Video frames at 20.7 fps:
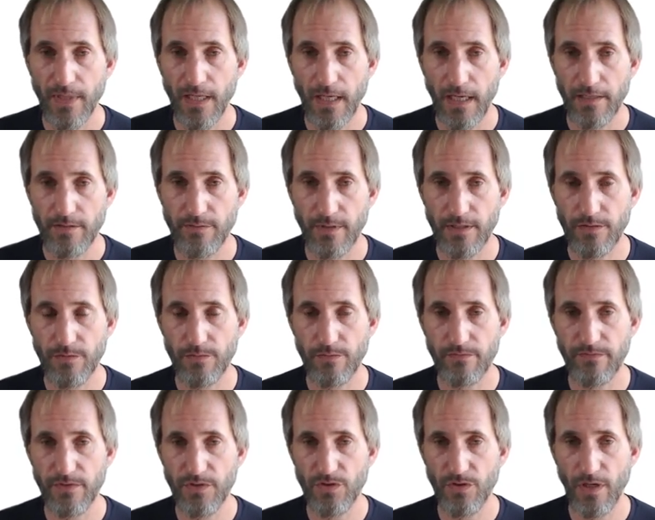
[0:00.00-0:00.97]
I try
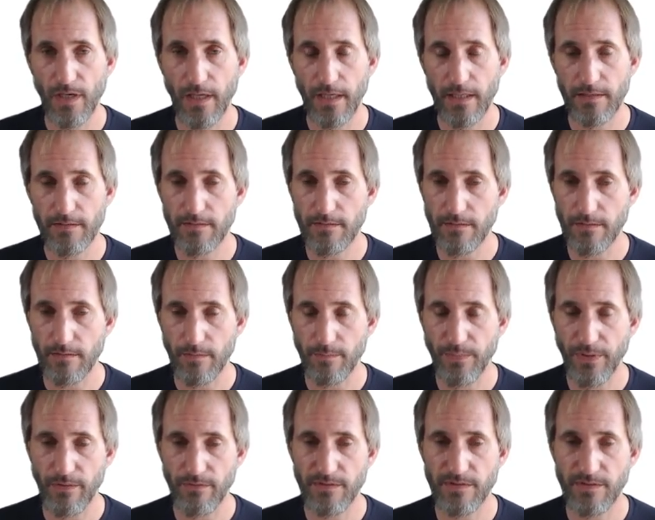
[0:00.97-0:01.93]
to visualize the
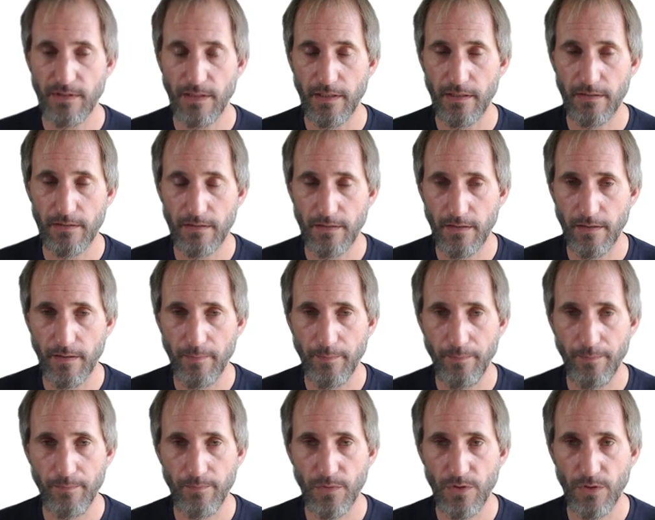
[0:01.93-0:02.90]
parasite
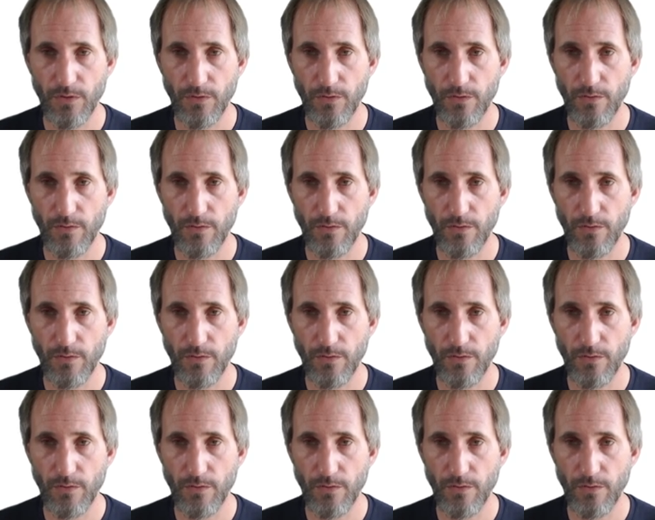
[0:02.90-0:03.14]
um,